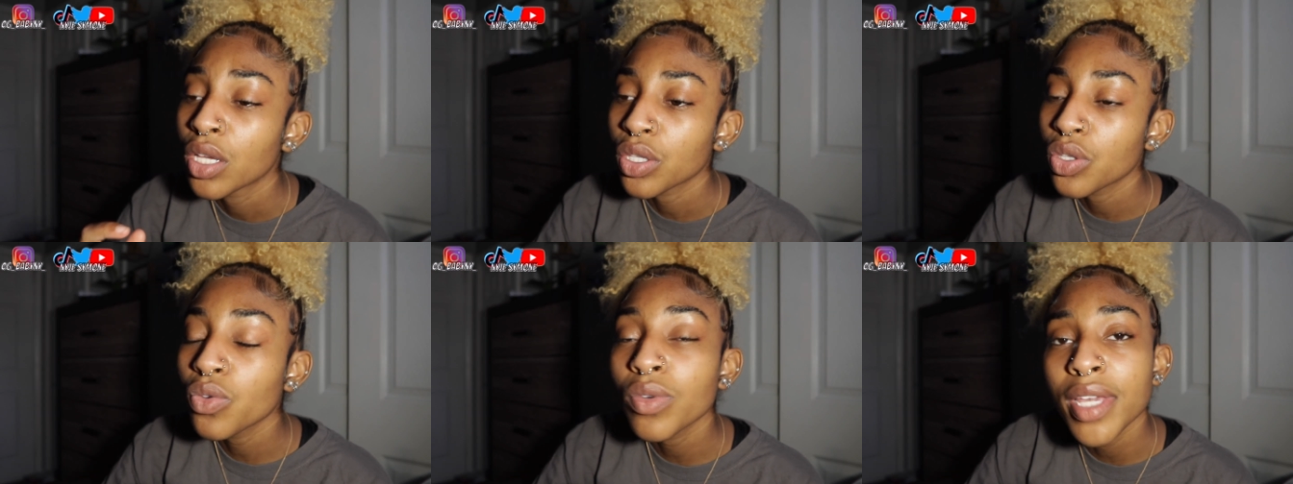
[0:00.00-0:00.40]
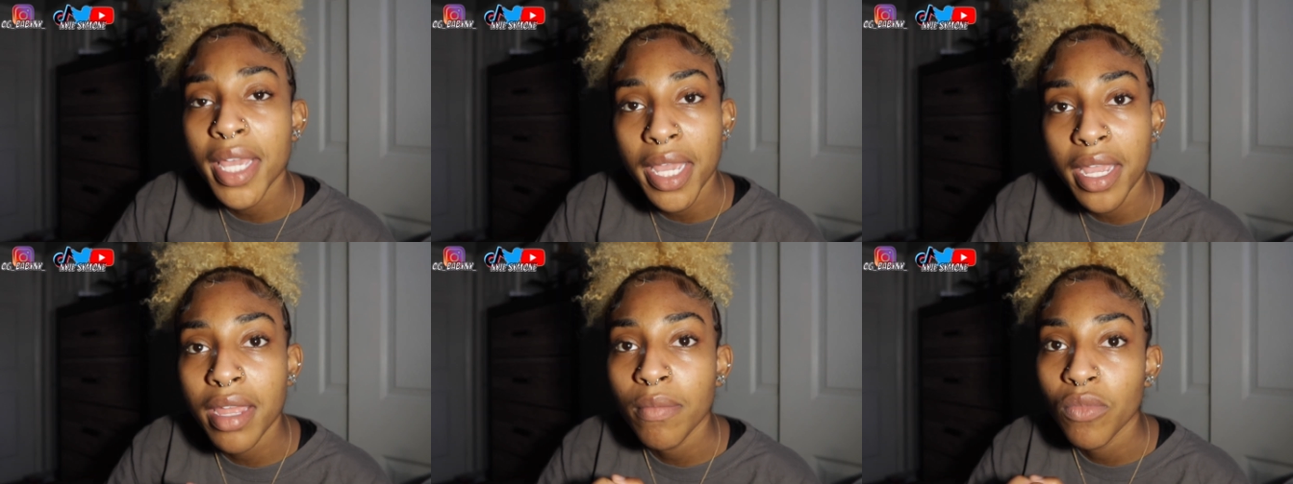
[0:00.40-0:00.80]
You
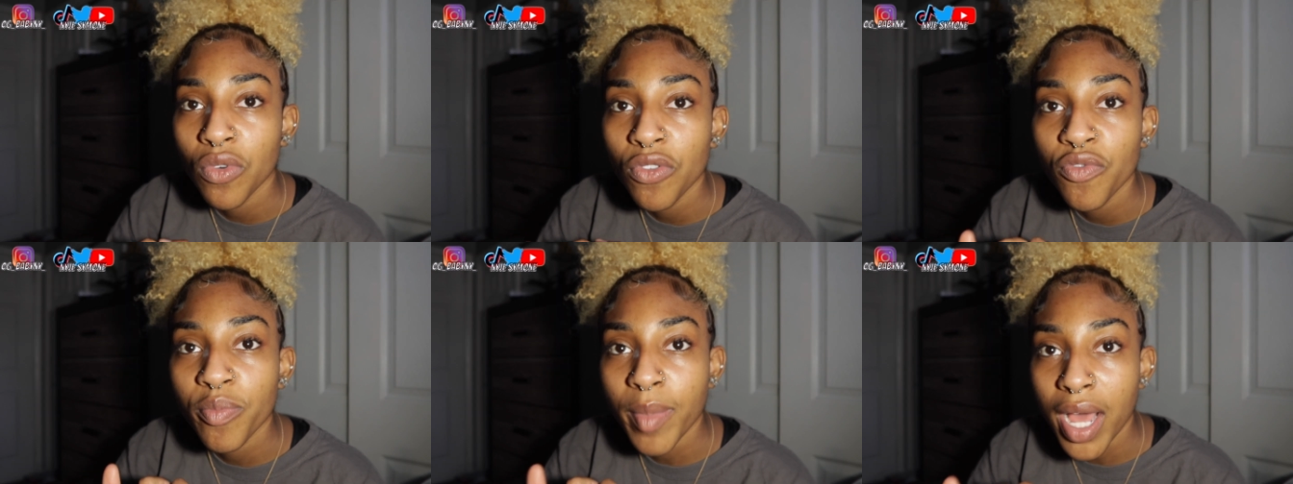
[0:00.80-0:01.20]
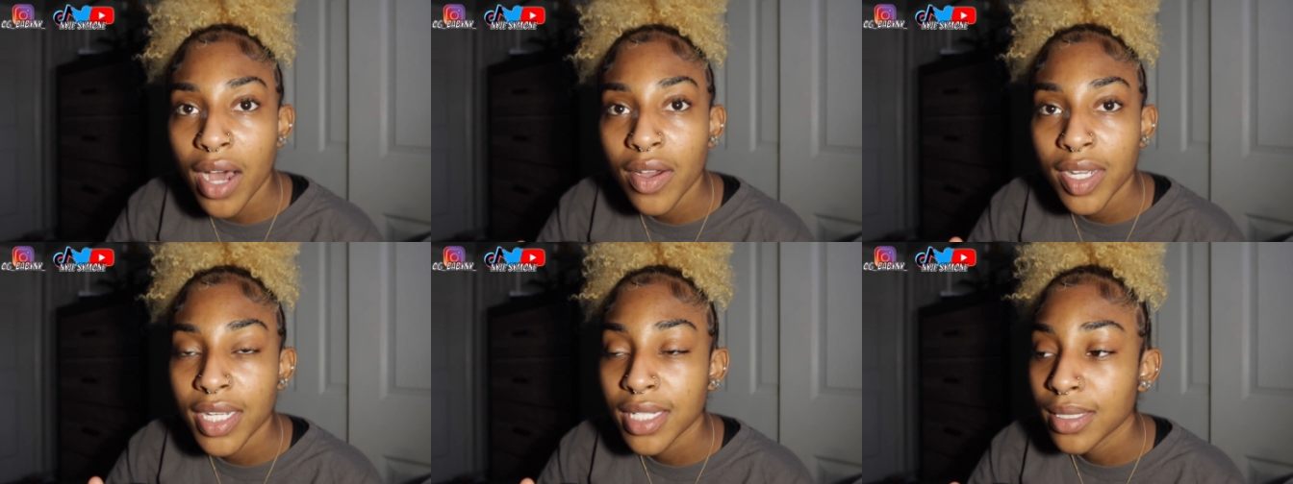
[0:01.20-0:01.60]
can move
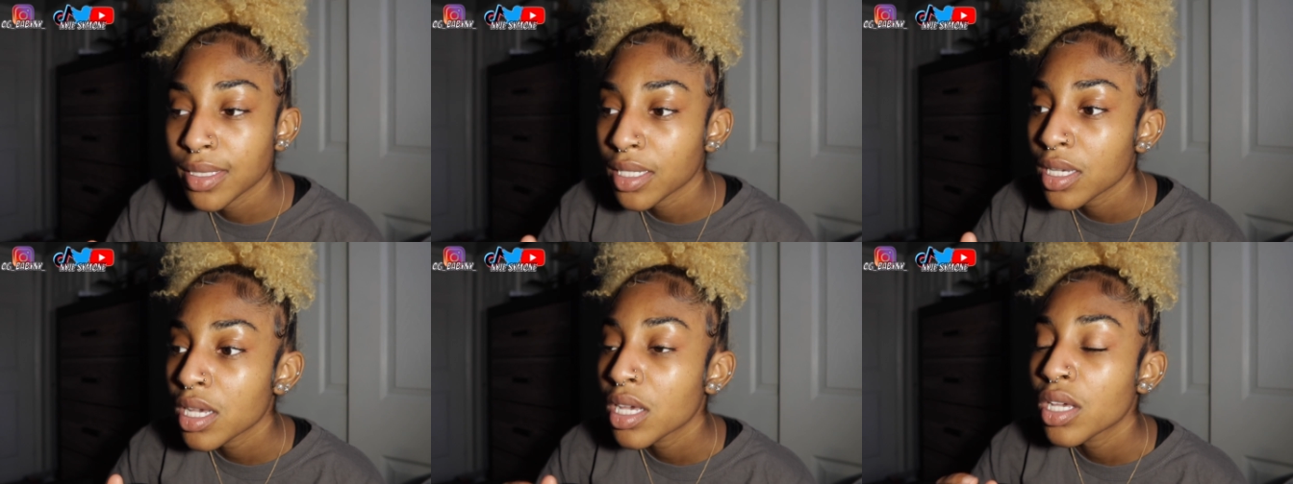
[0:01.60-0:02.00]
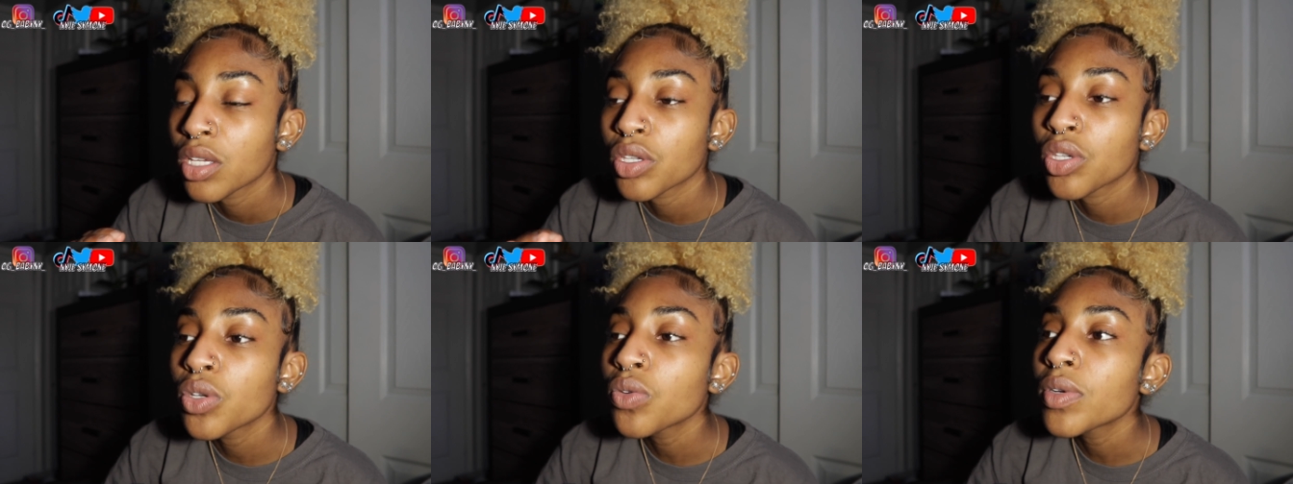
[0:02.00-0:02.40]
mountains.
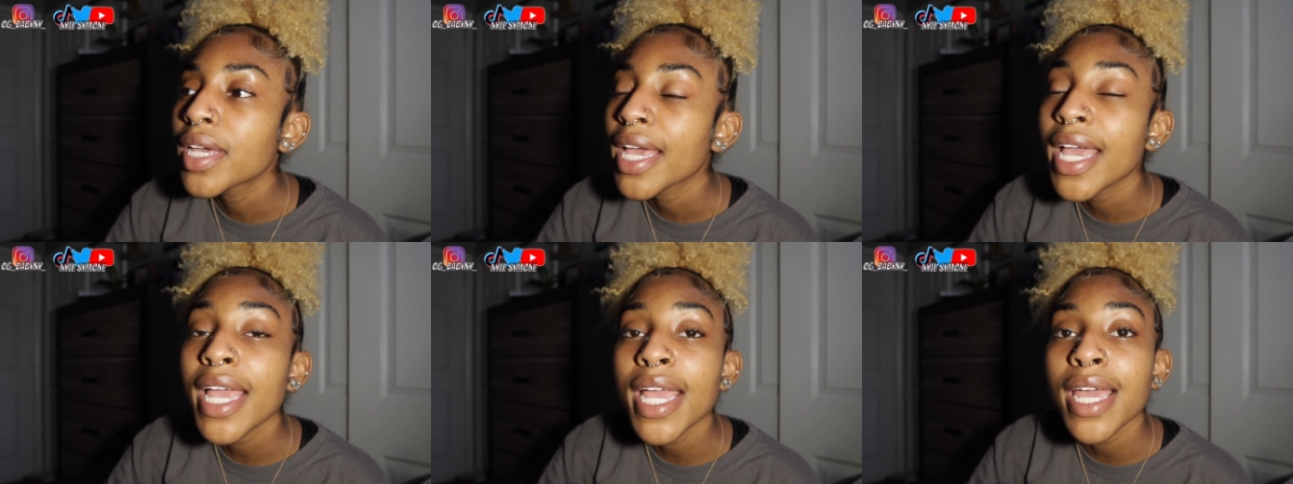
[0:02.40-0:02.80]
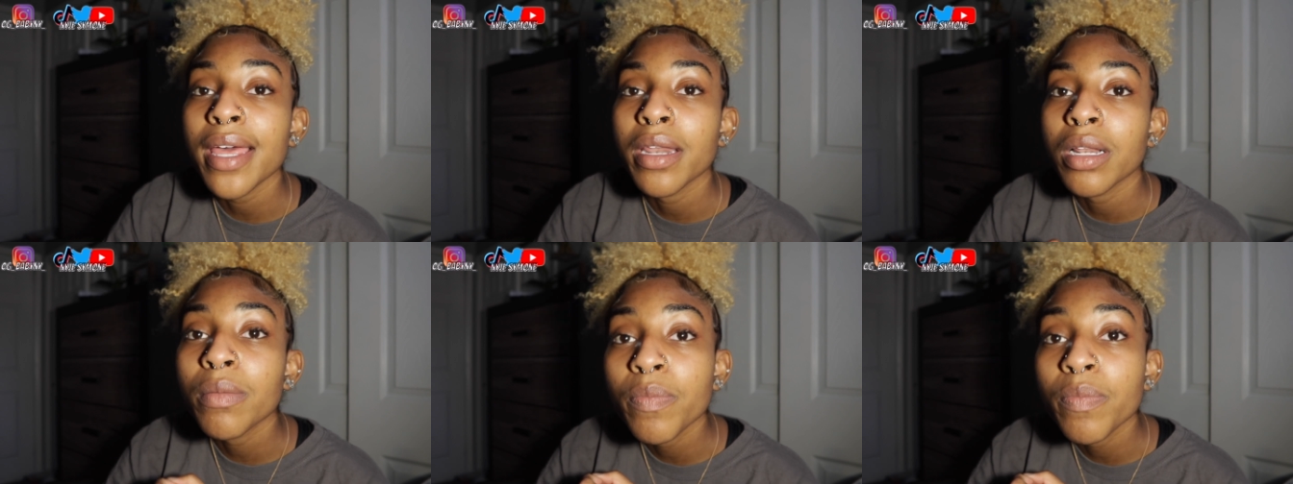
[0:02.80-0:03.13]
You can